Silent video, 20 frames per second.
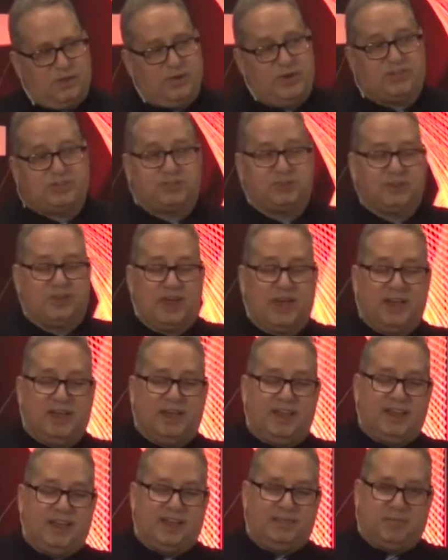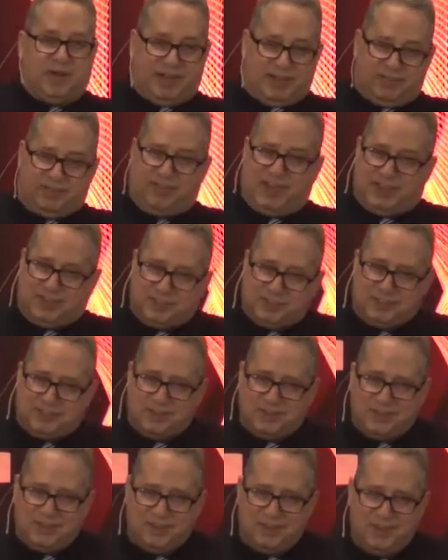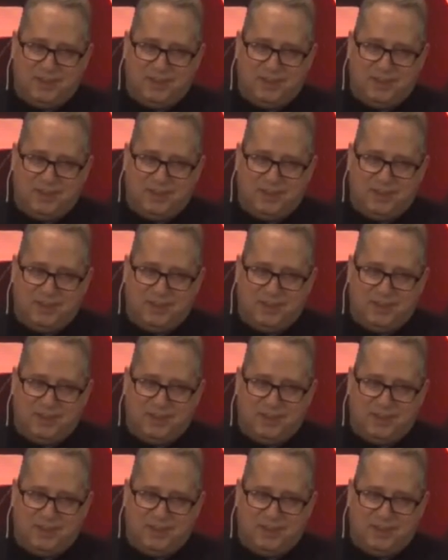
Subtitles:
Which, in my defense,